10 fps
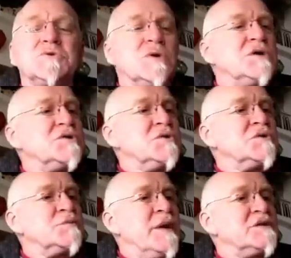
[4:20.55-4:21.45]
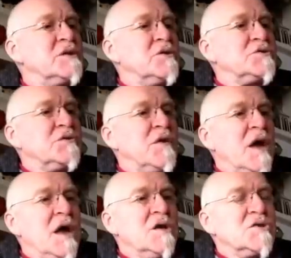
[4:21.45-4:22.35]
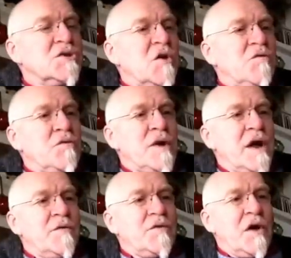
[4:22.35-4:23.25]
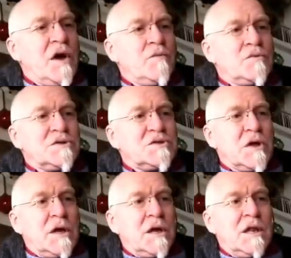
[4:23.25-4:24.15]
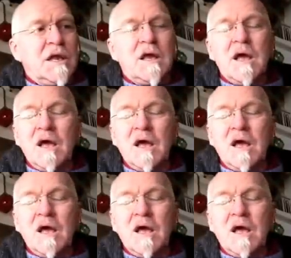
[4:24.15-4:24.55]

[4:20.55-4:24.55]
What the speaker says: So I do expect a lot of stuff around recycling,